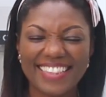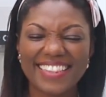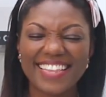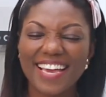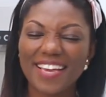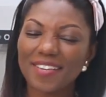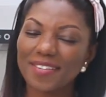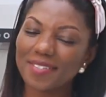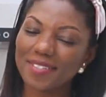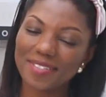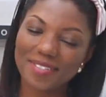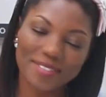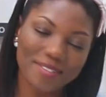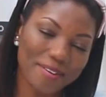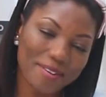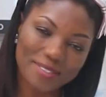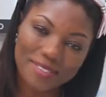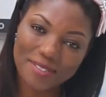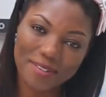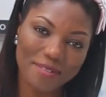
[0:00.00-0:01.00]
Thank you
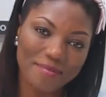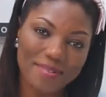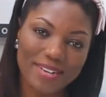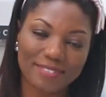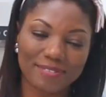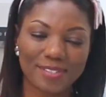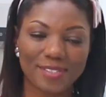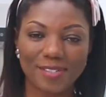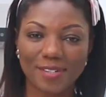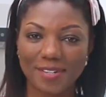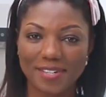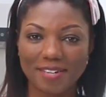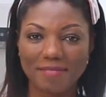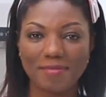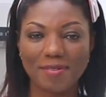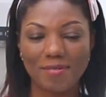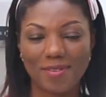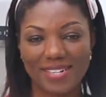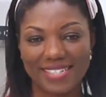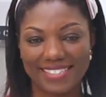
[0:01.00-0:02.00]
so much for joining
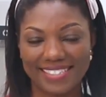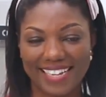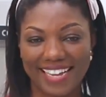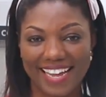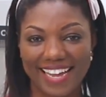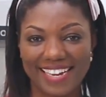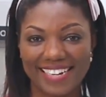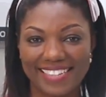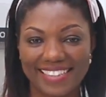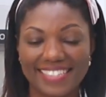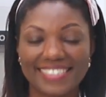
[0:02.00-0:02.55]
me once again.